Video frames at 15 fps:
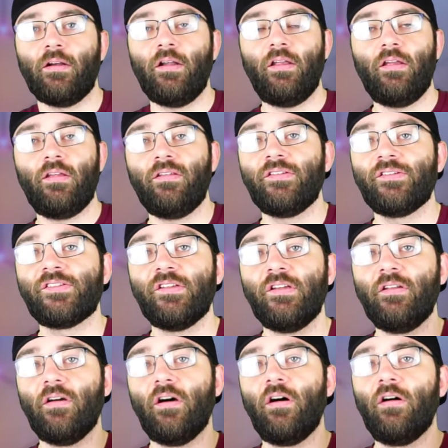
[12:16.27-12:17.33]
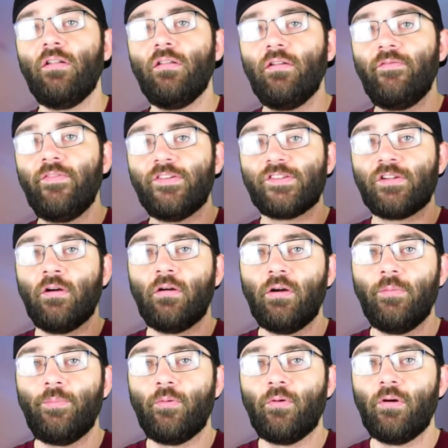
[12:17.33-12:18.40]
it is in all of its
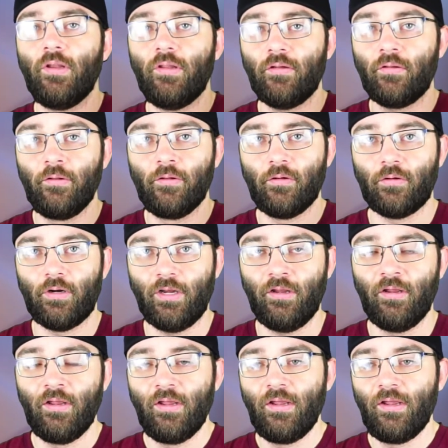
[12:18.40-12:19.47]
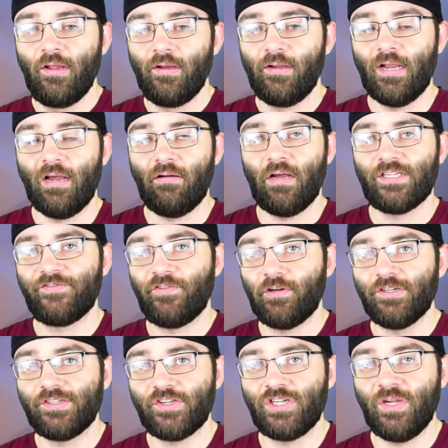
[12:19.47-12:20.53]
cardboard glory. Now, as
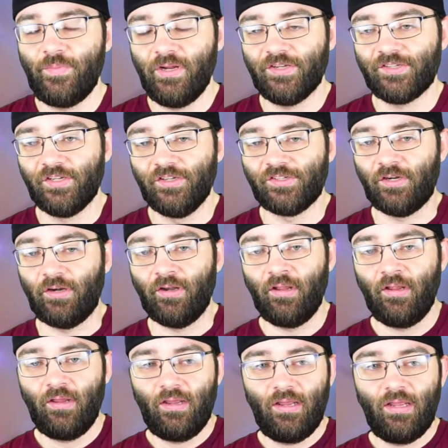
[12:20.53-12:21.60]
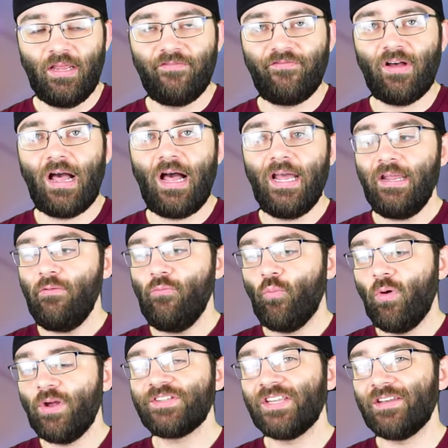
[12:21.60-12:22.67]
far as the shipping is concerned, if I
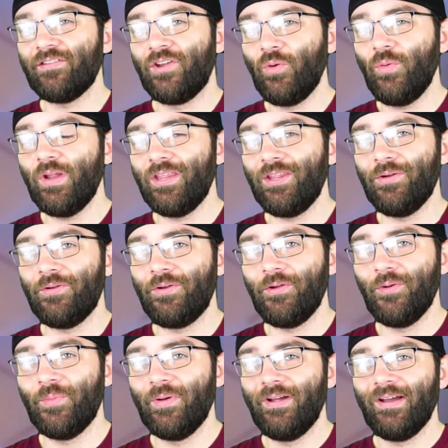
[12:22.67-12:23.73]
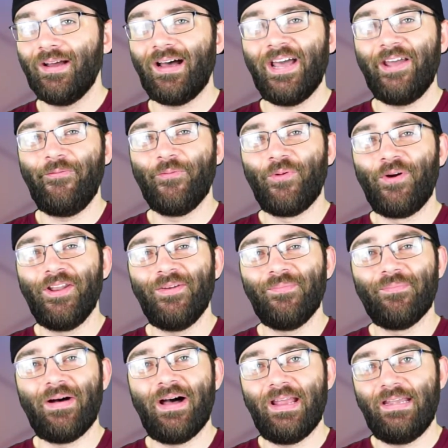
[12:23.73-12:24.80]
wasn't doing YouTube, I wouldn't
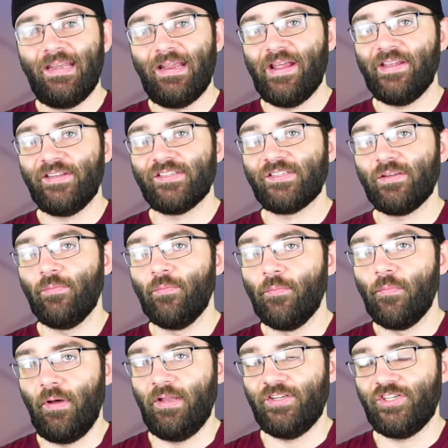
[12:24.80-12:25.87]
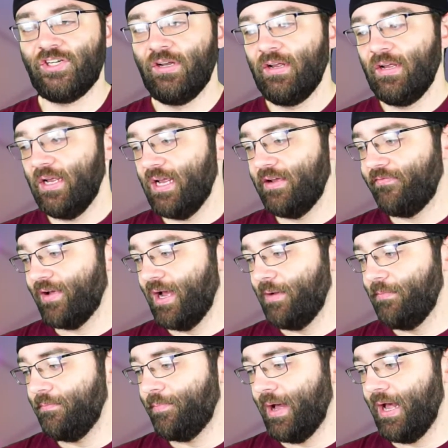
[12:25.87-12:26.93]
mind as much. If
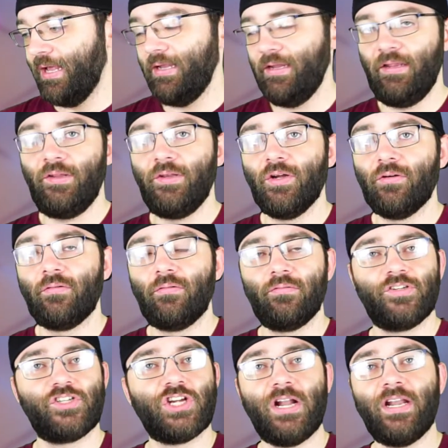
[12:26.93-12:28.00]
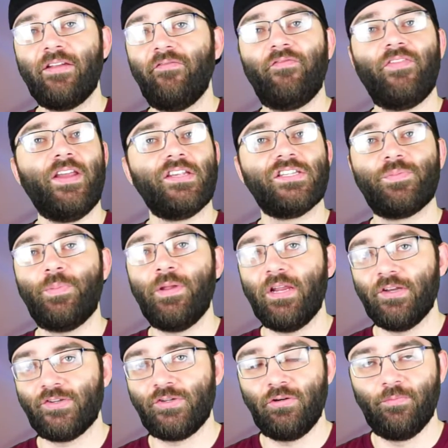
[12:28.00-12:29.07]
I'm buying, Shining Fates
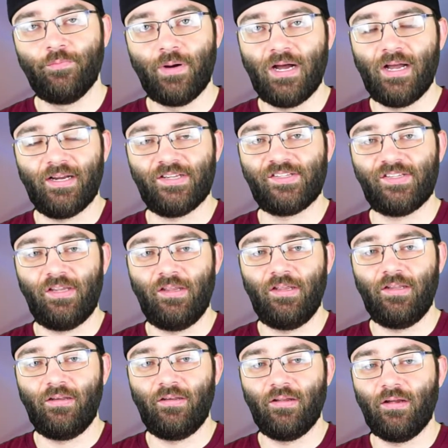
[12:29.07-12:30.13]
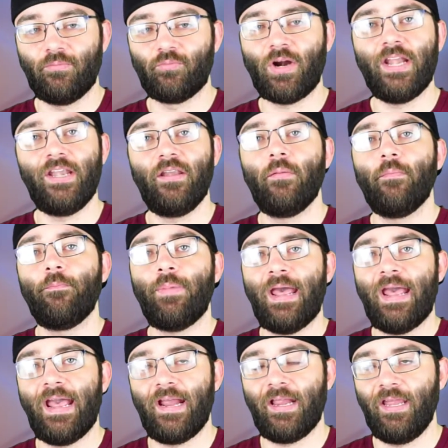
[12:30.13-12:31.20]
Pikachu box in a random
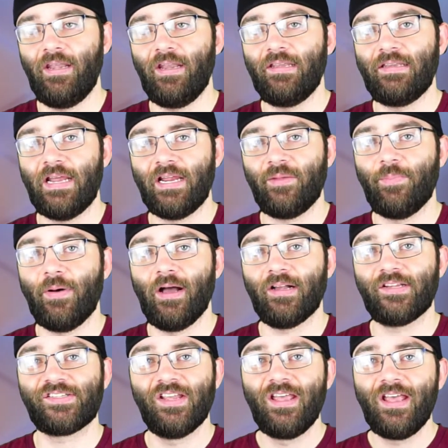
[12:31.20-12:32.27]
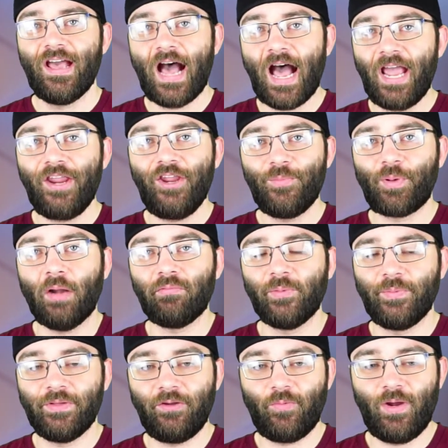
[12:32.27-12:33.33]
pack in a deck box, I could
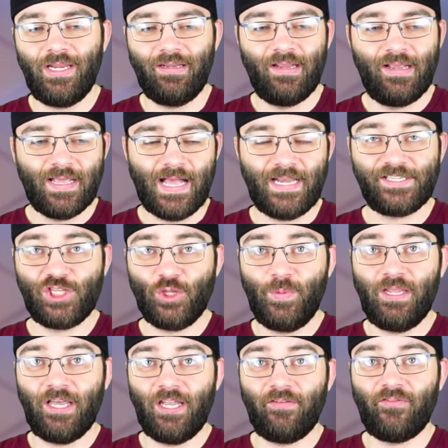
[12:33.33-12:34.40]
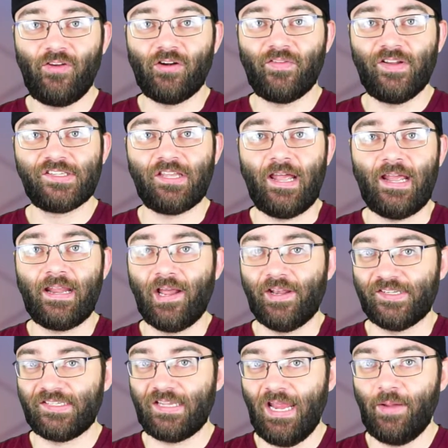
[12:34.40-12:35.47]
probably wait. I'd still be kind of nervous that I got
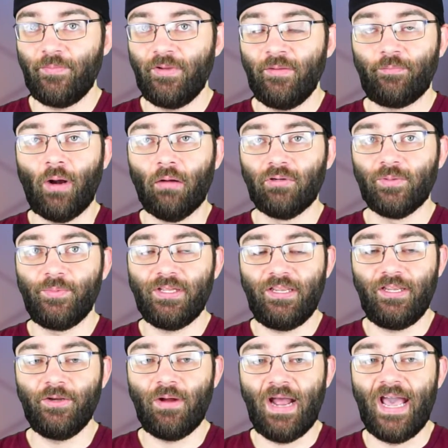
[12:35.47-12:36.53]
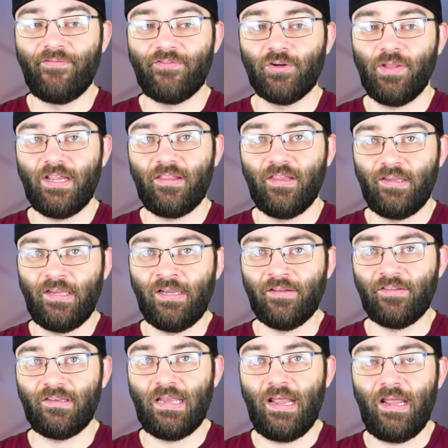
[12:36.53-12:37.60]
scammed, probably, after like the
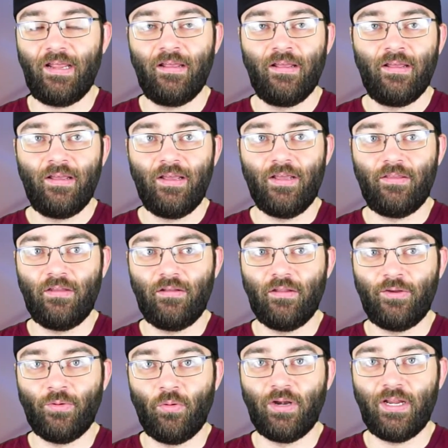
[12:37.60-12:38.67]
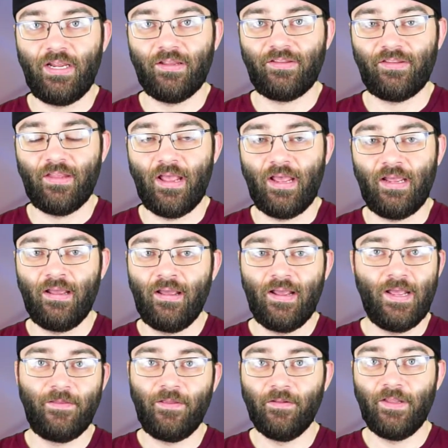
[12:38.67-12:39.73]
10th day, and then the 20th day,
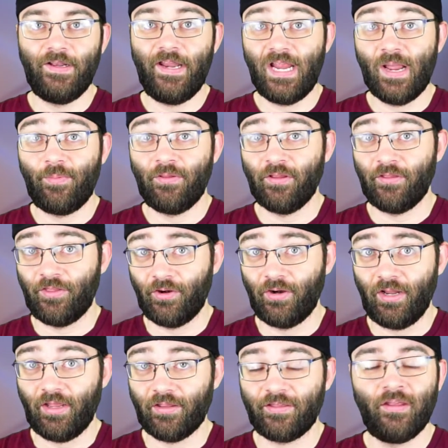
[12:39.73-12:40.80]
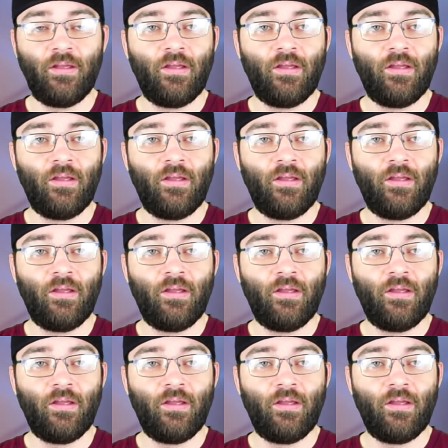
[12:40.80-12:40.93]
and then leading up to the 30th.